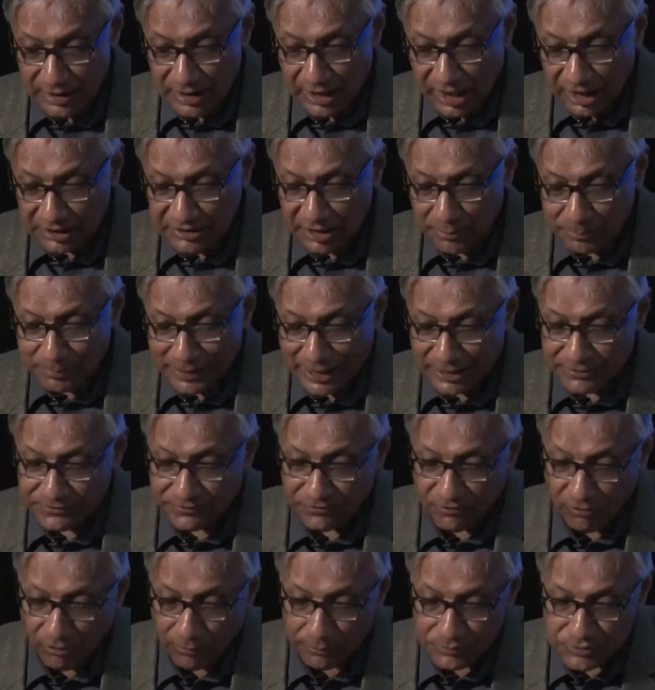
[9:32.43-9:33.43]
other
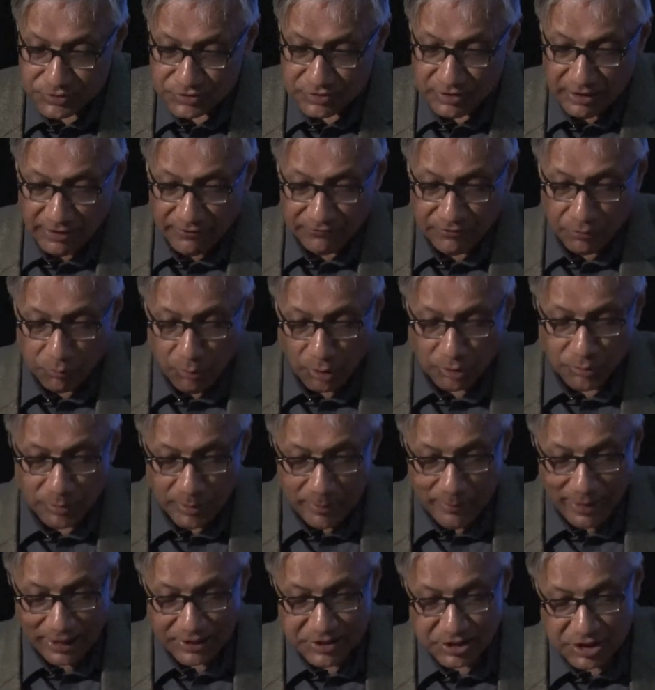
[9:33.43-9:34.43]
platforms for what
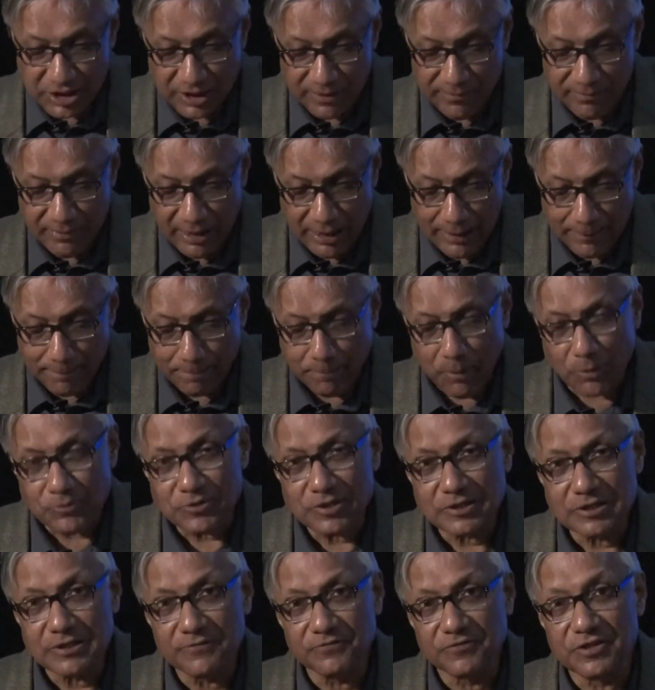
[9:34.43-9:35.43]
we might term
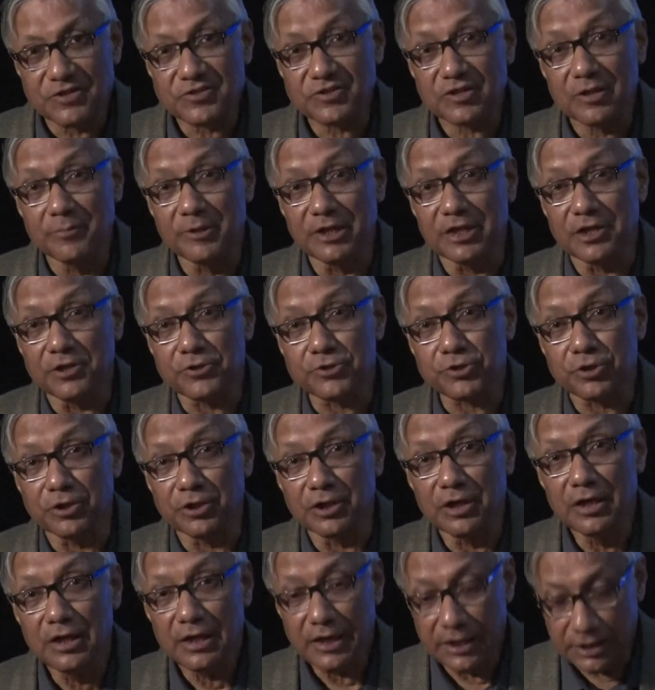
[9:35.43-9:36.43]
positive discrimination
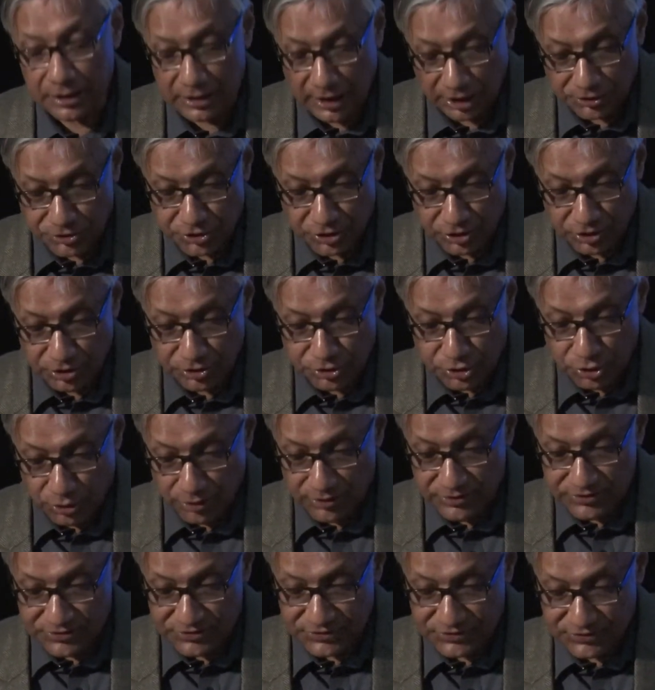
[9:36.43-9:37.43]
in cultural
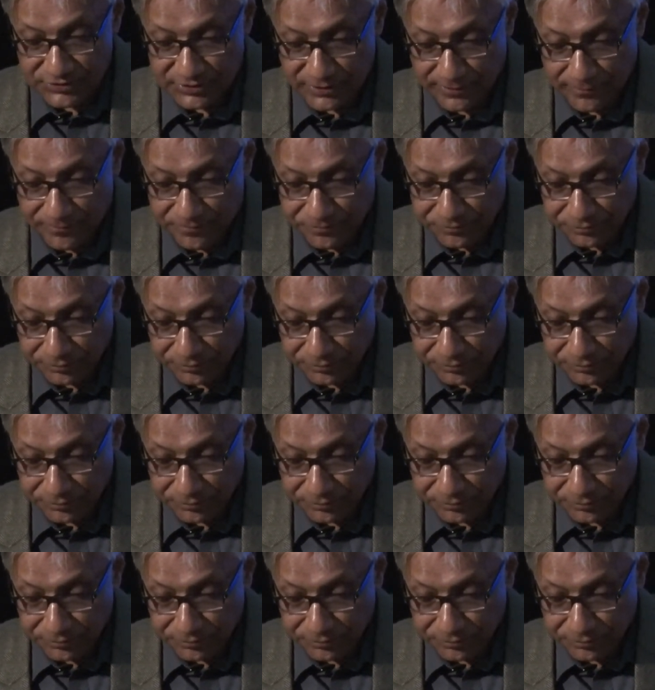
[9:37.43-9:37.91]
choice.